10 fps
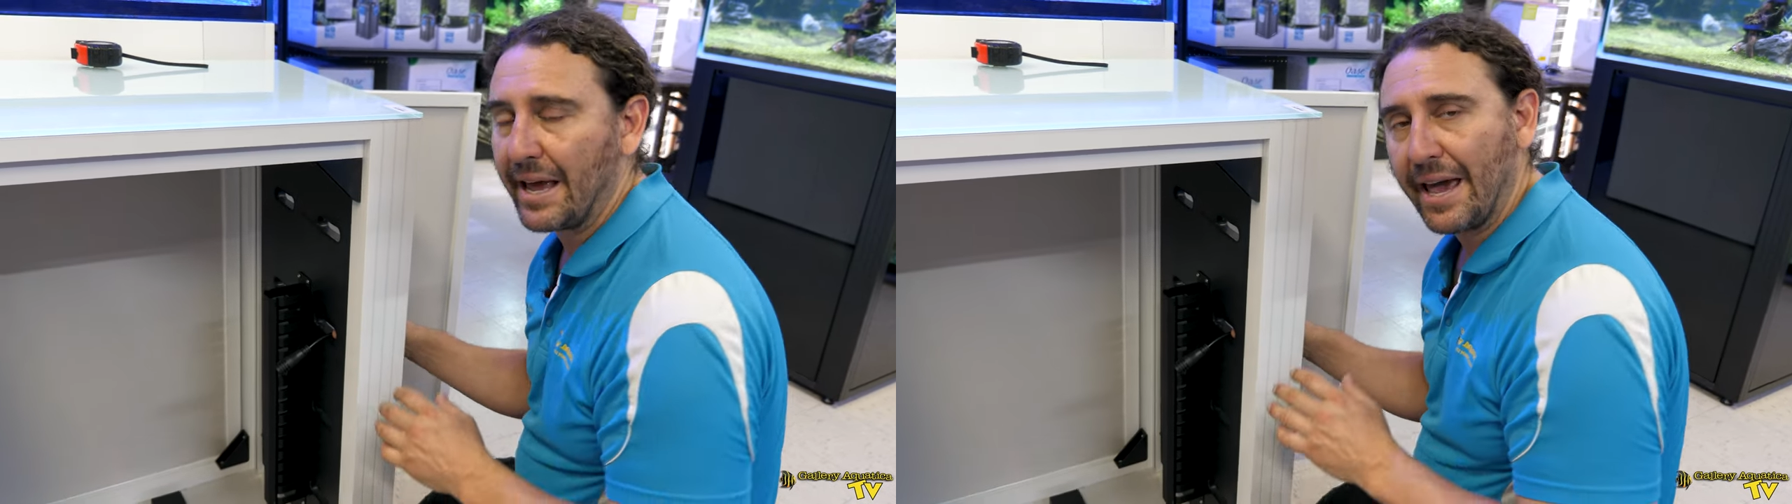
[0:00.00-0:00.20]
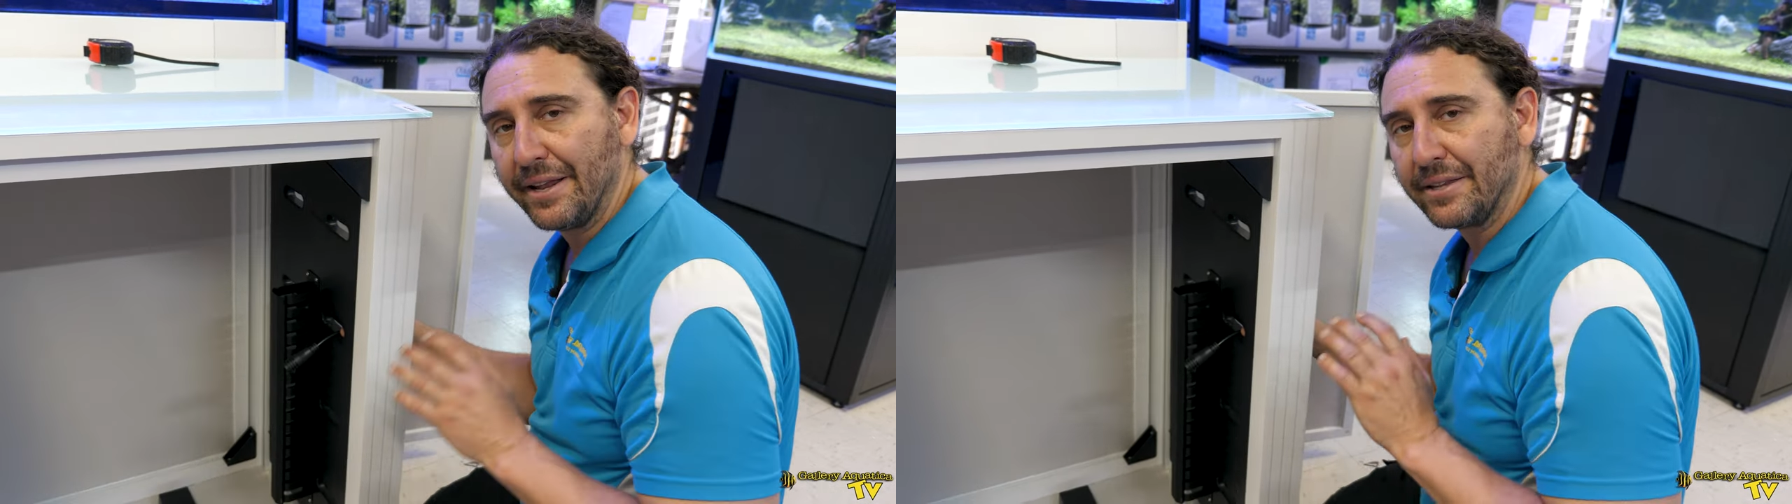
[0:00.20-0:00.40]

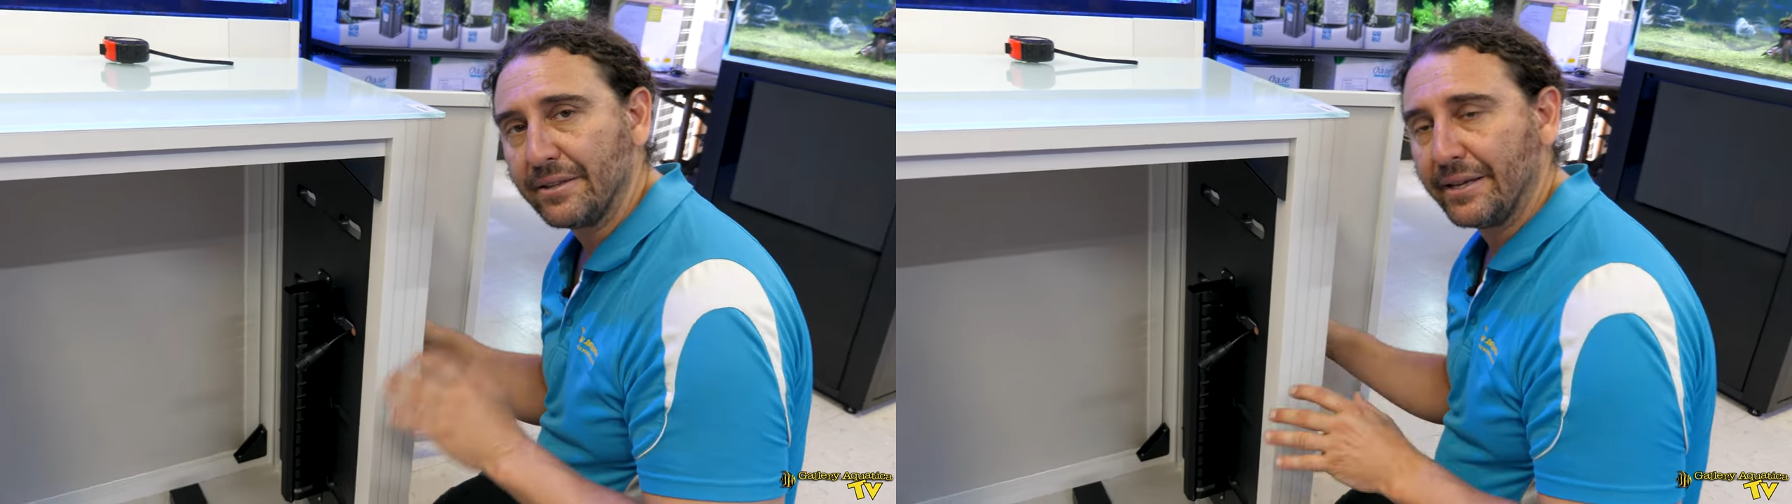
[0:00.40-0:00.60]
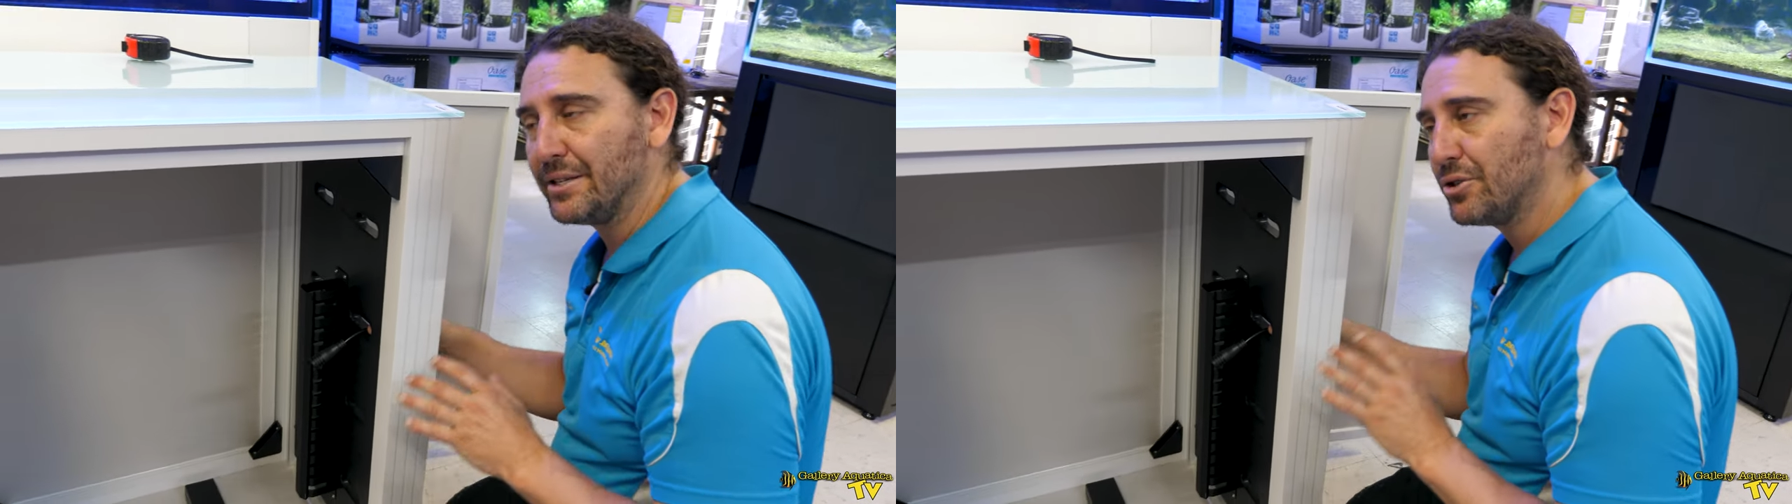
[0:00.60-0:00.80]
and
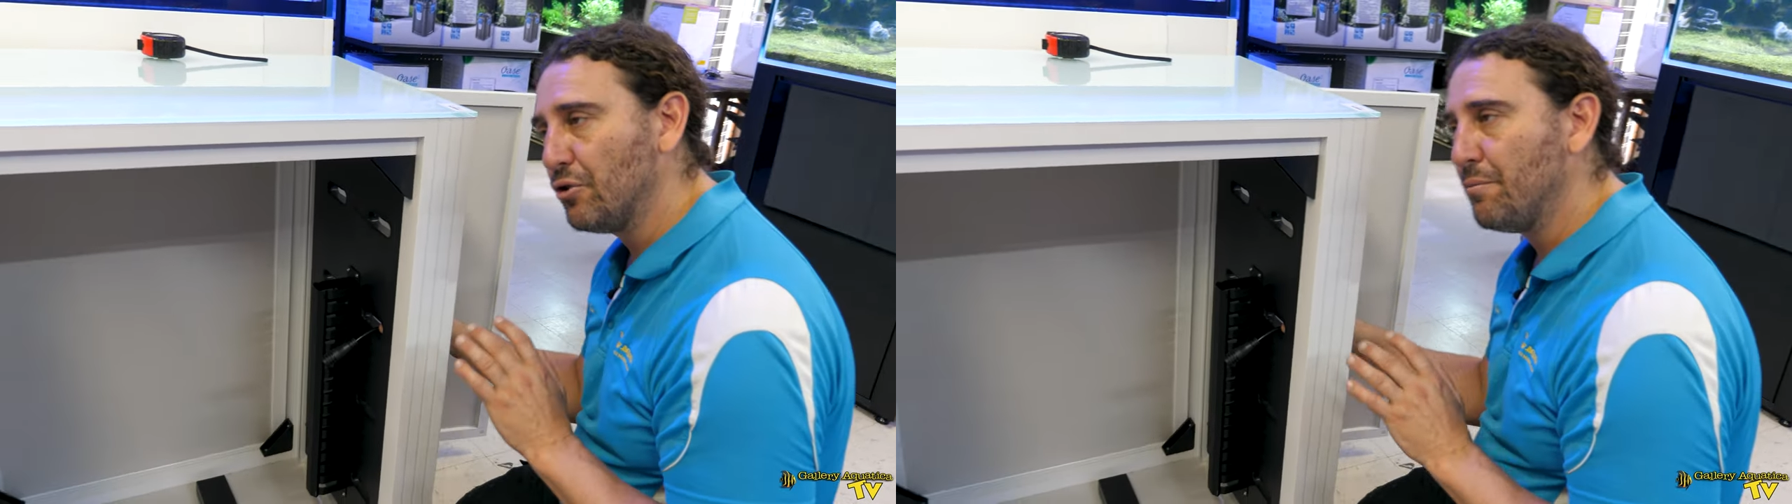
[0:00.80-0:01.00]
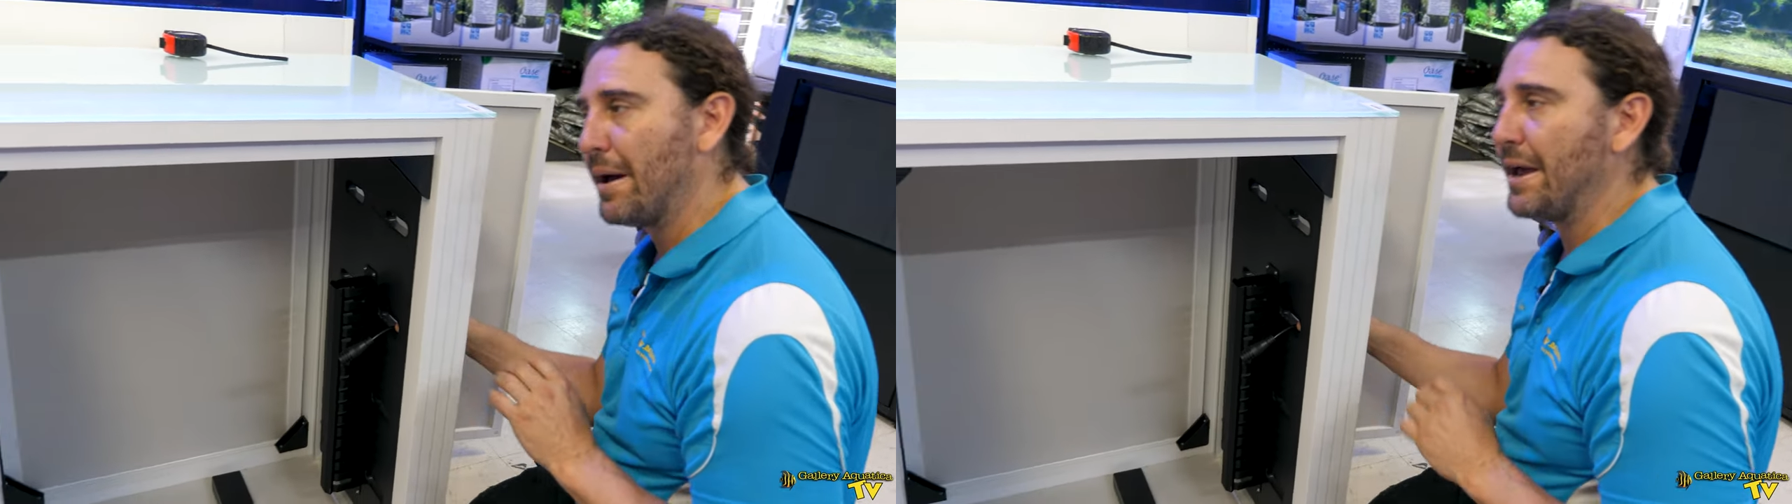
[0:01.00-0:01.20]
these
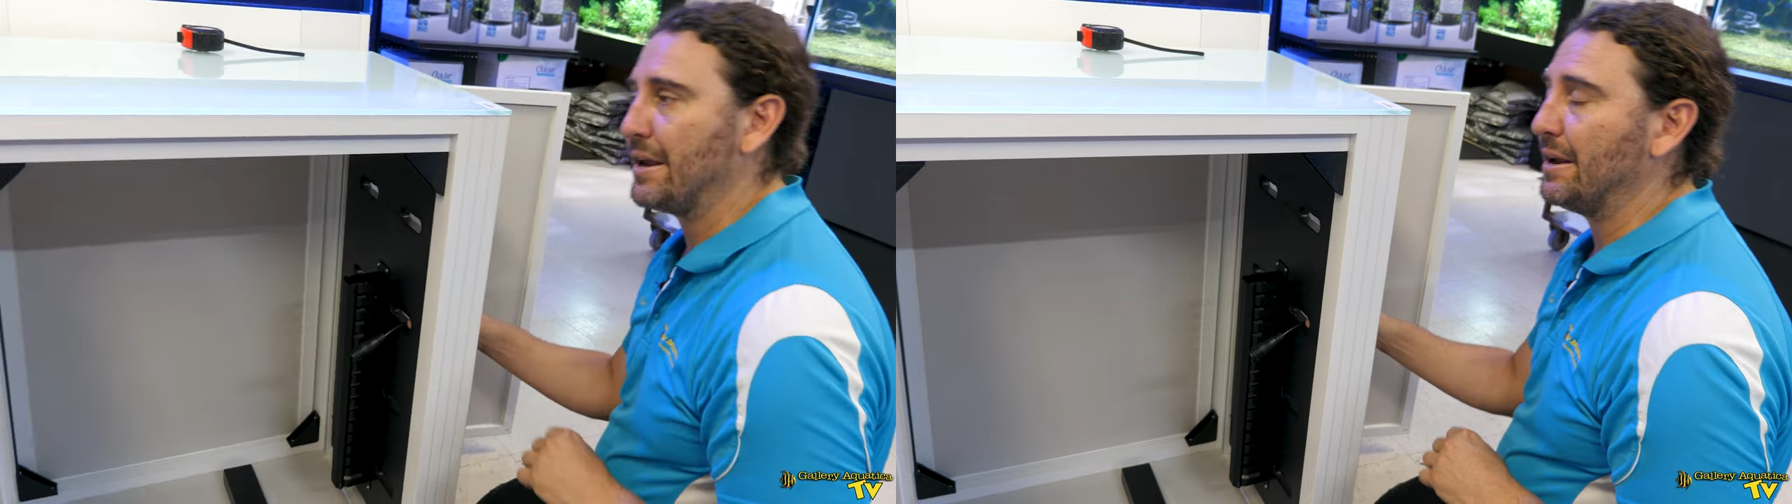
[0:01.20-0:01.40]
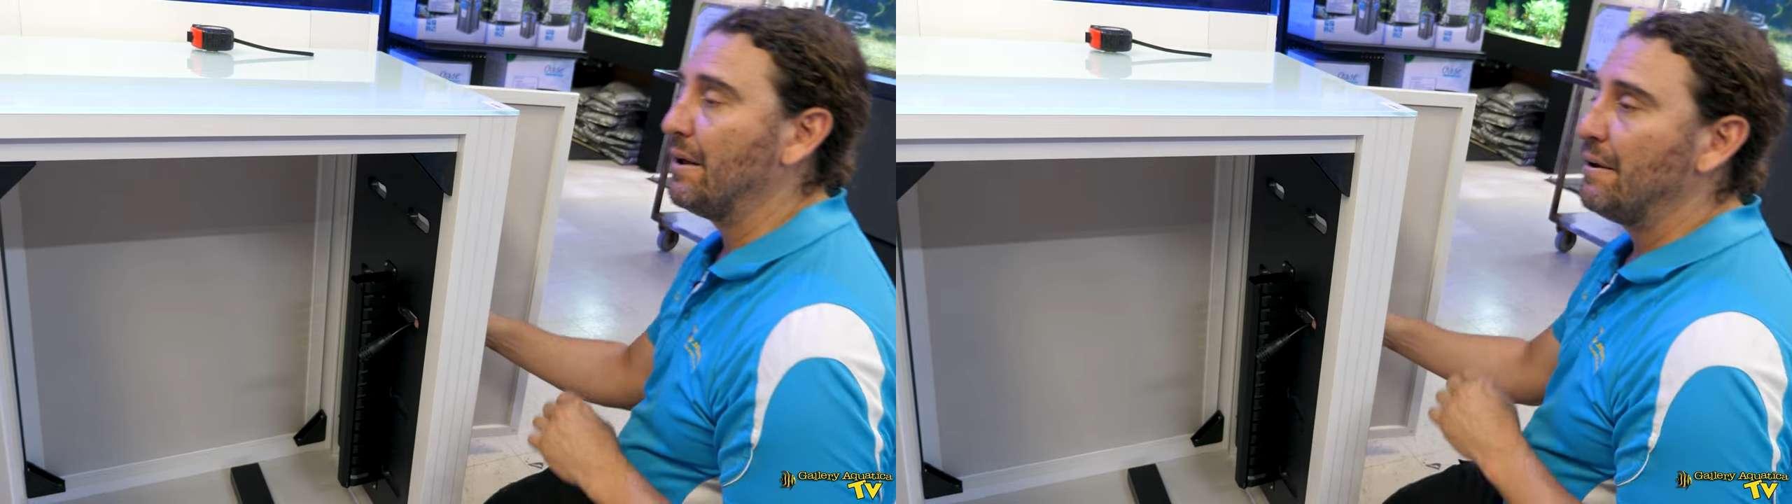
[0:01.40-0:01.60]
do
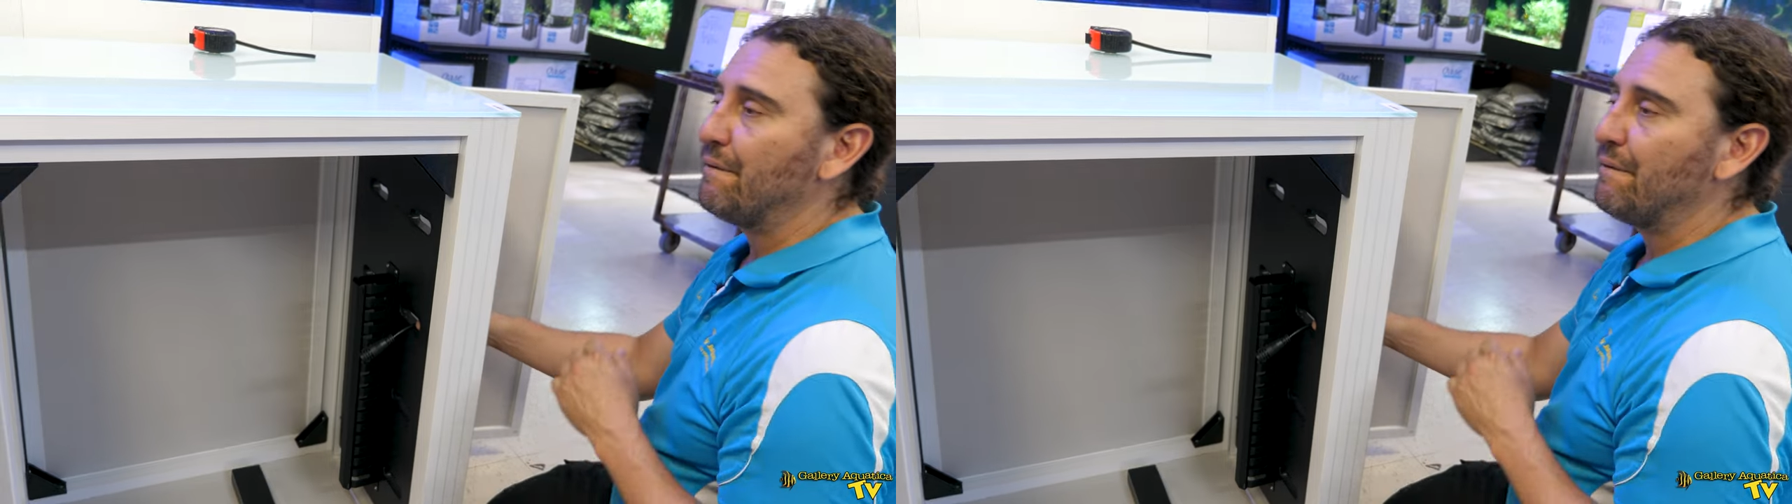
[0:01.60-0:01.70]
make it